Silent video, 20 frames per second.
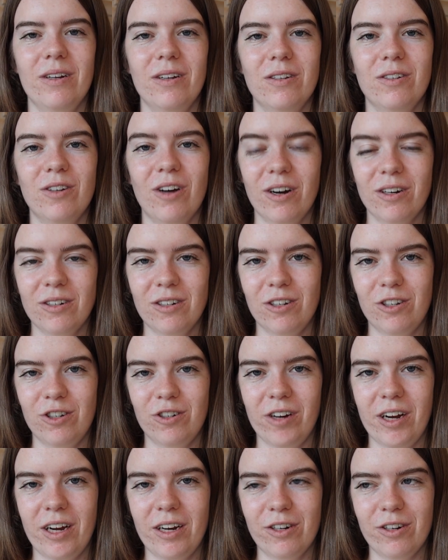Talk to
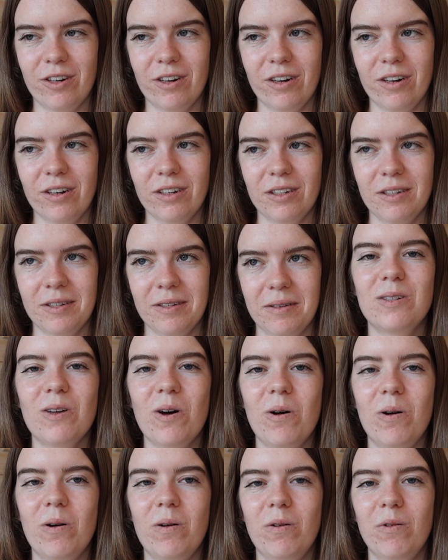strangers,
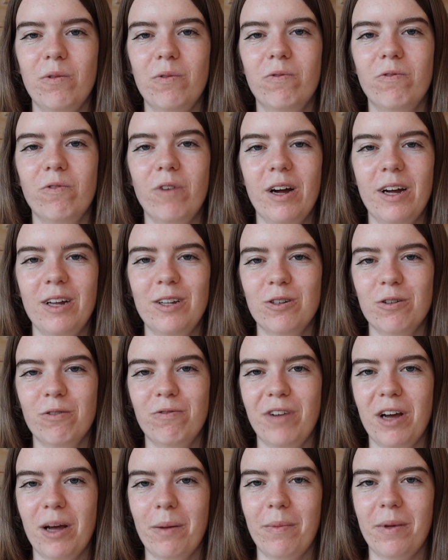call friends or
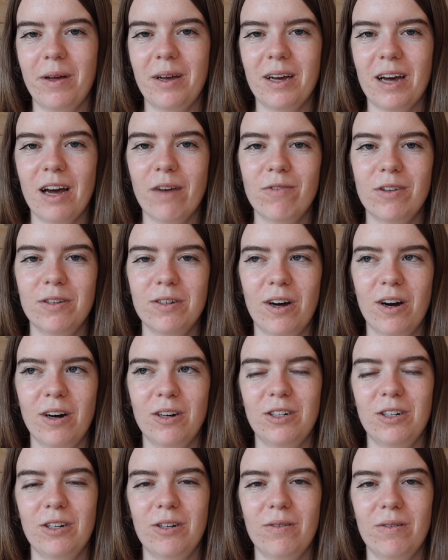family I haven't
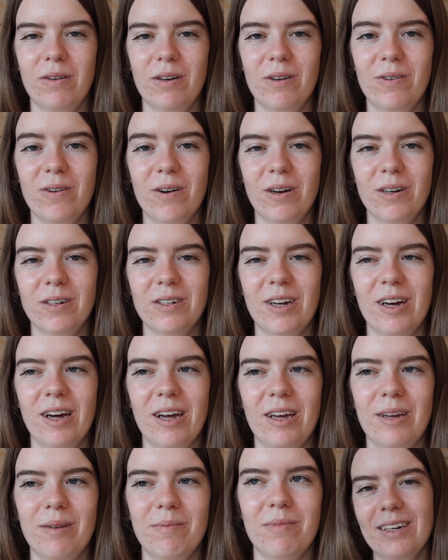talked to in a long
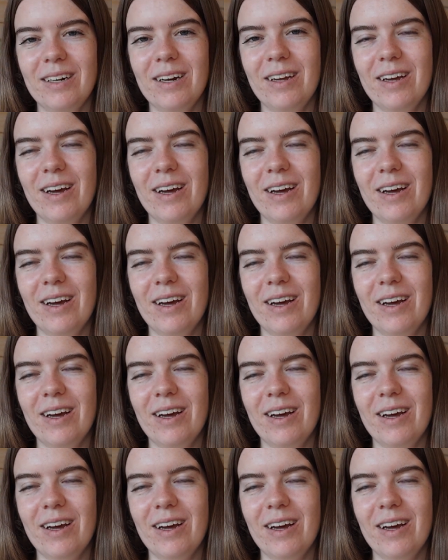time.